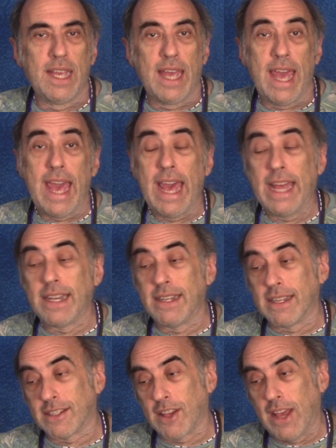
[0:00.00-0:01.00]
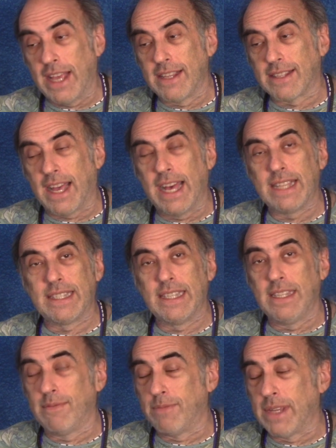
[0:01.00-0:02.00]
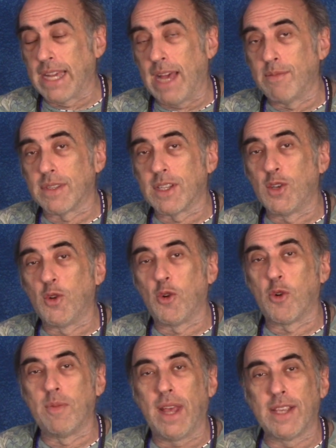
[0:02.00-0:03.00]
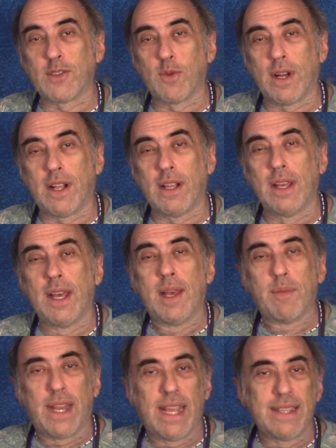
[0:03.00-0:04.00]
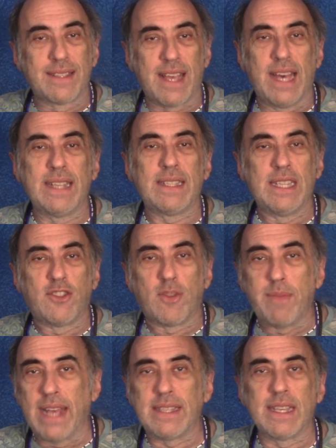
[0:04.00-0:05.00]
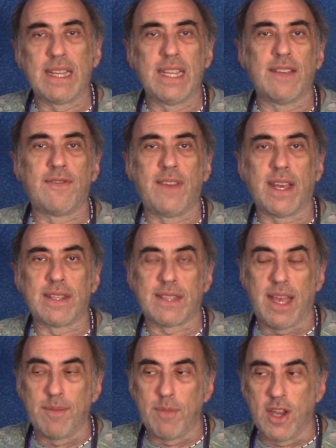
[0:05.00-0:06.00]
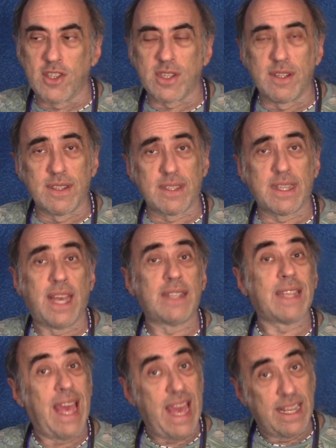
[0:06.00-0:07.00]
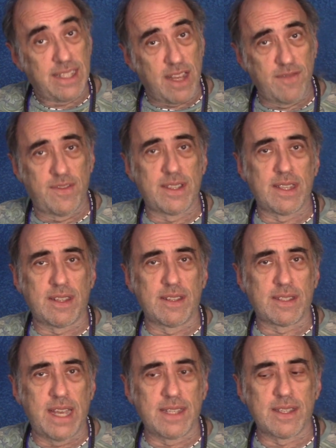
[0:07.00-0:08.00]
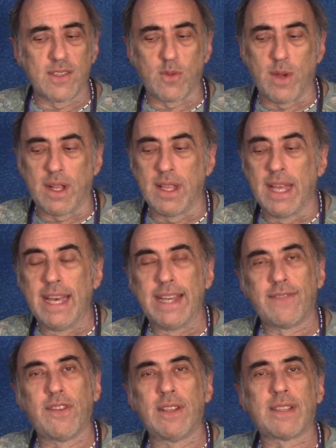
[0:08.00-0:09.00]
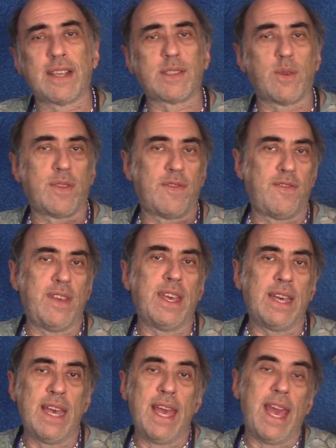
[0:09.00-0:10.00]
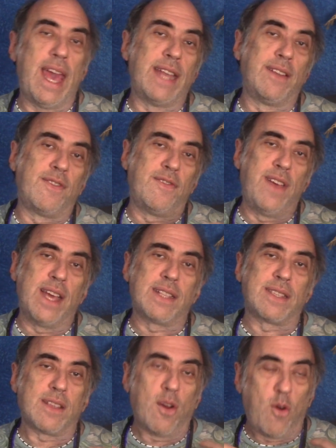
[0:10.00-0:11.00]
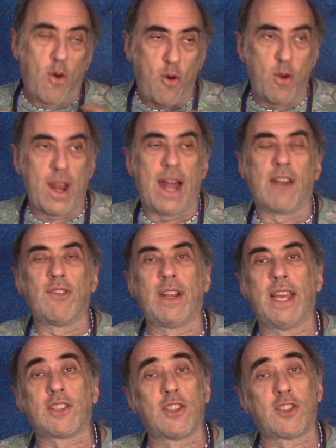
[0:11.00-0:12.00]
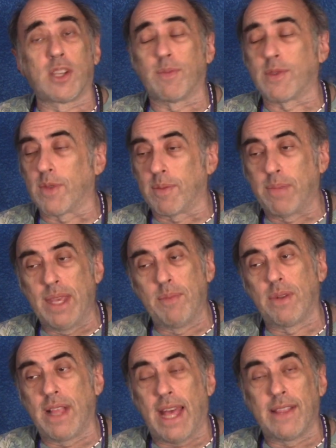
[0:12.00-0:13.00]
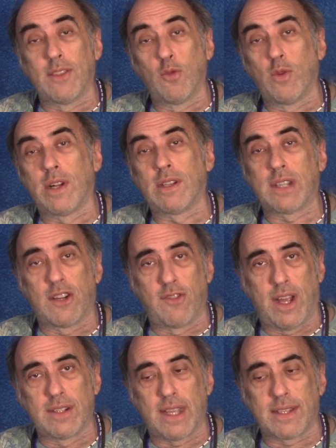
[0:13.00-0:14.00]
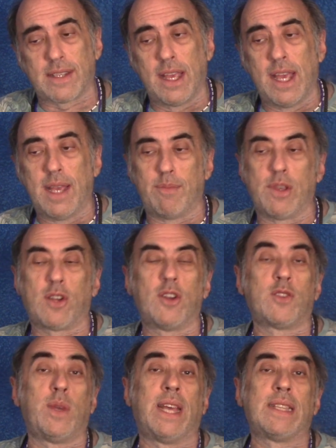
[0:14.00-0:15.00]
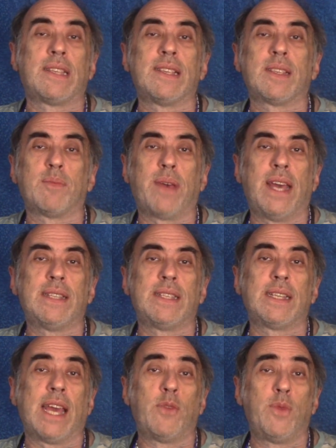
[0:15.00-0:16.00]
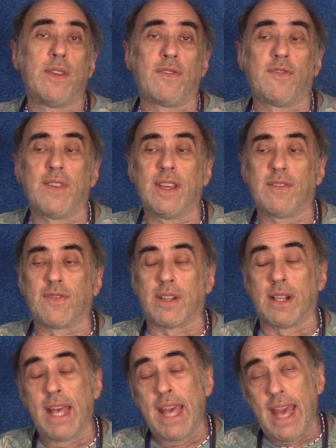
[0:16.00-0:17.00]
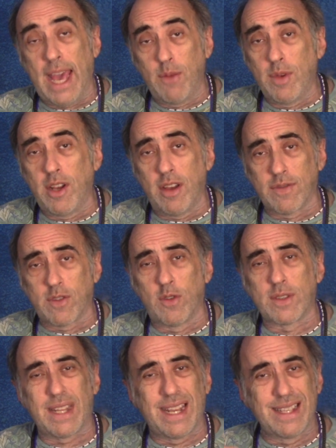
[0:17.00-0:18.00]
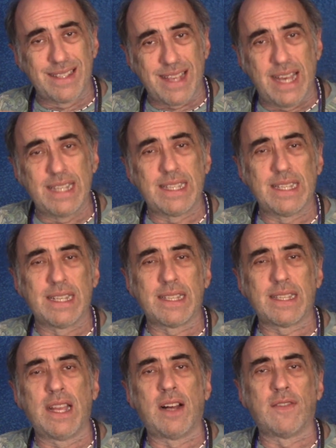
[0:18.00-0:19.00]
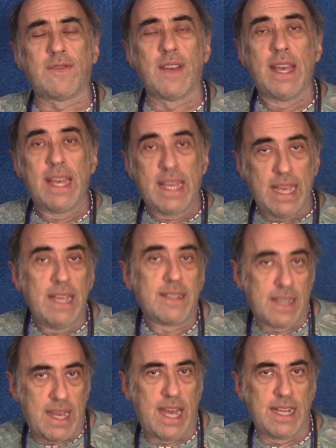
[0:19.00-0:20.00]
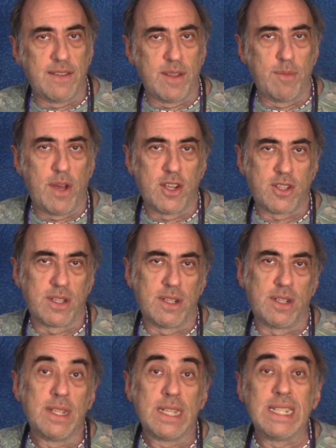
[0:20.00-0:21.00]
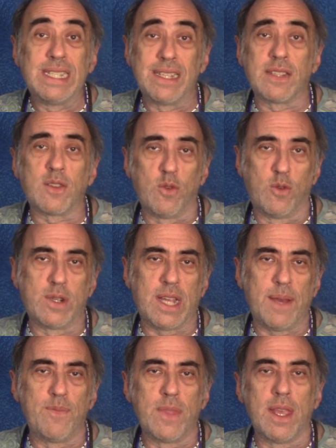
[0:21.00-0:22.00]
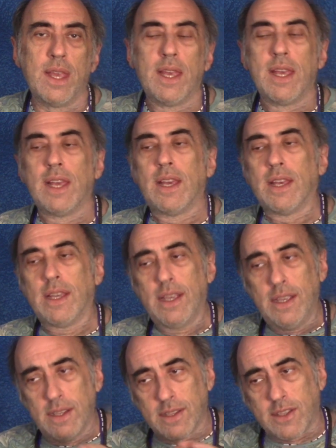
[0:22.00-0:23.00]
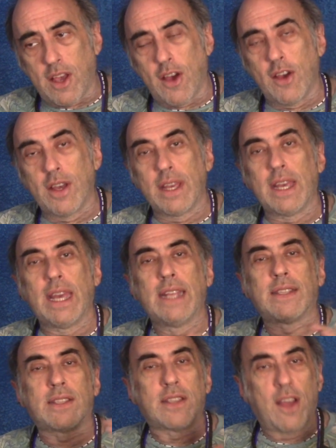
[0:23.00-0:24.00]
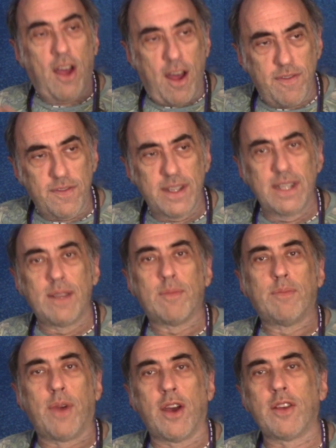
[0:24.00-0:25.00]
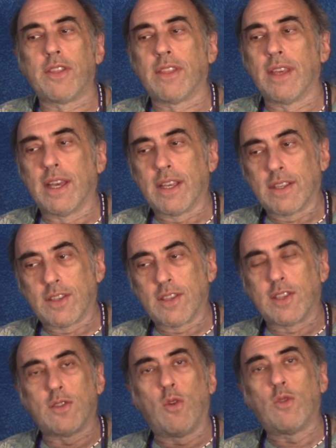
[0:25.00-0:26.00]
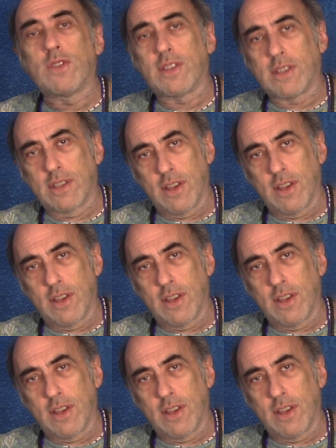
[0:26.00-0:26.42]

And so anxiety becomes a norm as well. But anxiety dramatically affects our emotional state and our physical state as well, fills us with fear and affects all our relationships with people and the world around us, because we're anticipating and we're fearful. And we know, of course, that anxiety itself is a kind of emotional disorder. So it's often both the source